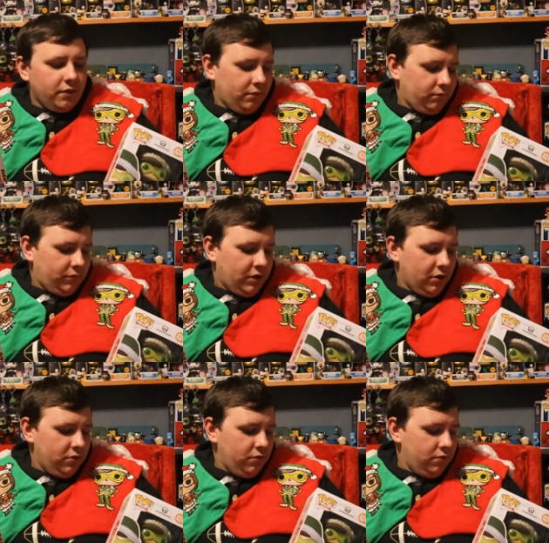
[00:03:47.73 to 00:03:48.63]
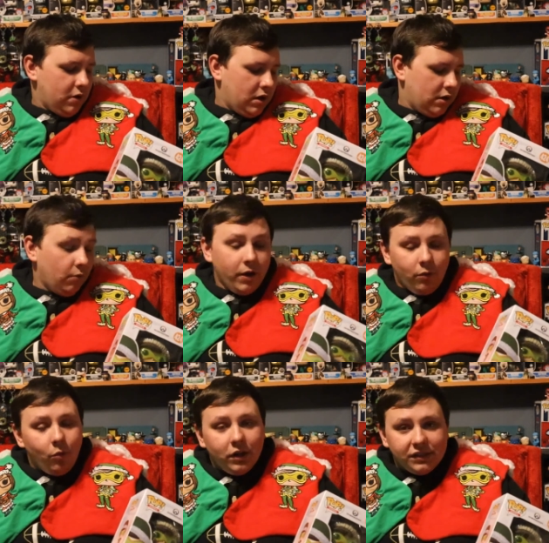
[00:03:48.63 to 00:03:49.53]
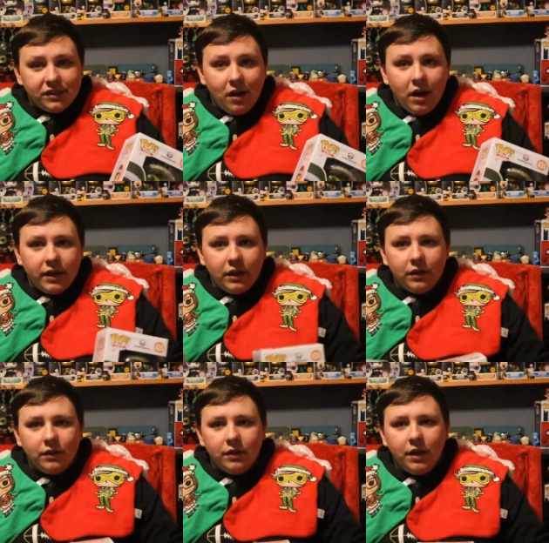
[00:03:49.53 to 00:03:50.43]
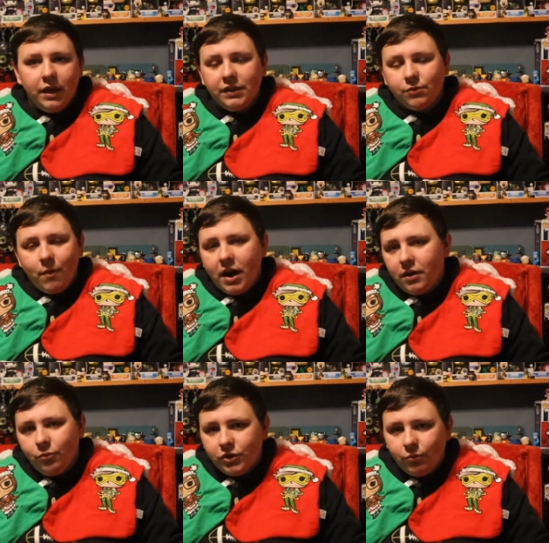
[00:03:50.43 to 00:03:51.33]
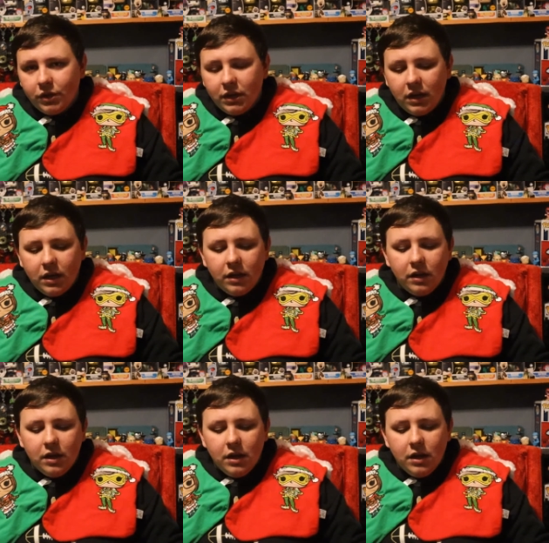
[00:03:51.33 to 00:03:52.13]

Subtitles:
1 stocking. It's random which one you get.